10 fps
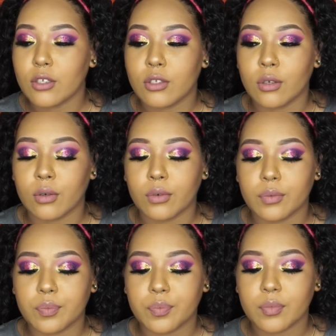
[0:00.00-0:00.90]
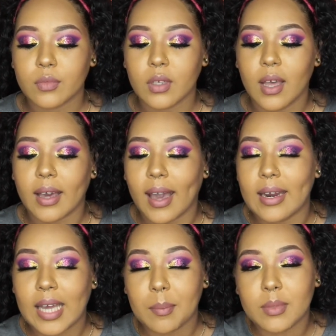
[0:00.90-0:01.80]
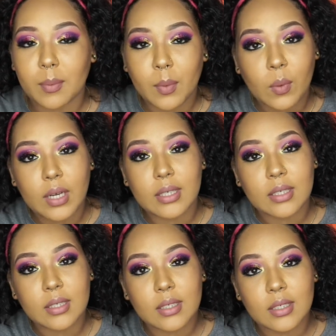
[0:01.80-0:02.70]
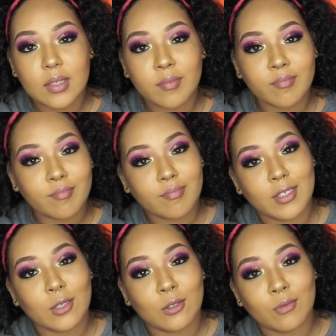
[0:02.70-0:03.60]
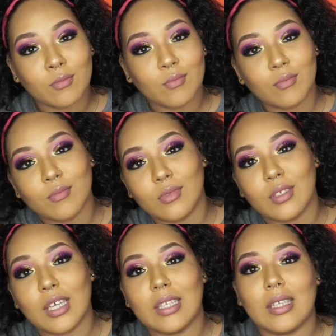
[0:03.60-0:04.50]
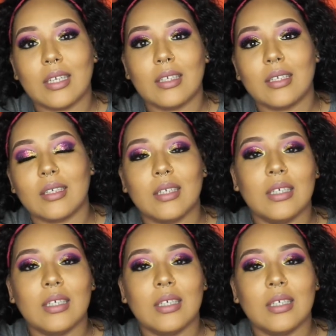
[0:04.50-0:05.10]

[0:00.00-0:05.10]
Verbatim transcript: so I kind of kept it up in one you know say it didn't